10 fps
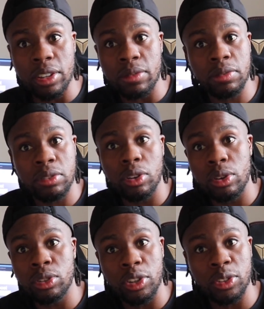It's so
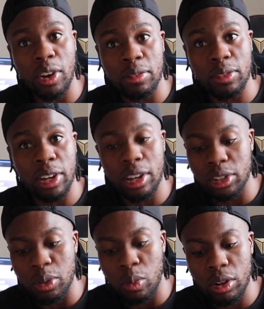soft. Like I
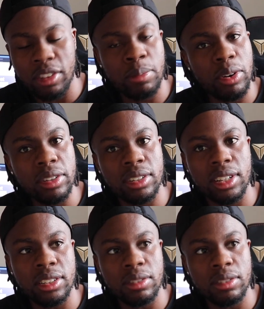don't know what they've put into this.